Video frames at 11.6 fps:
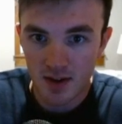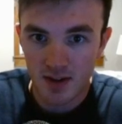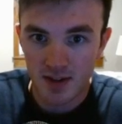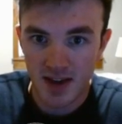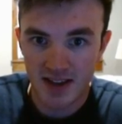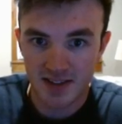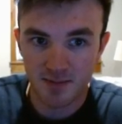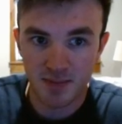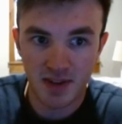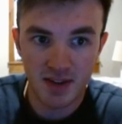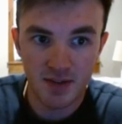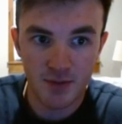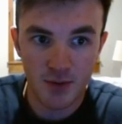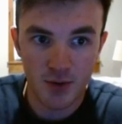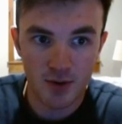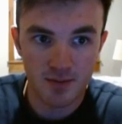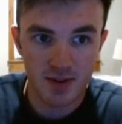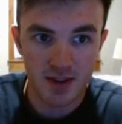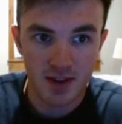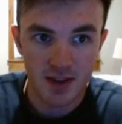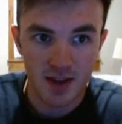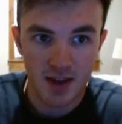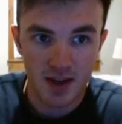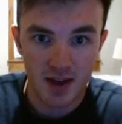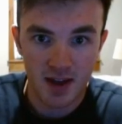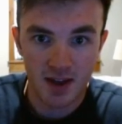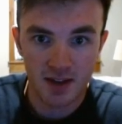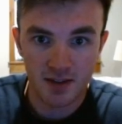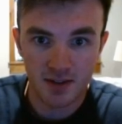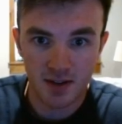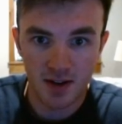The S&P formed let me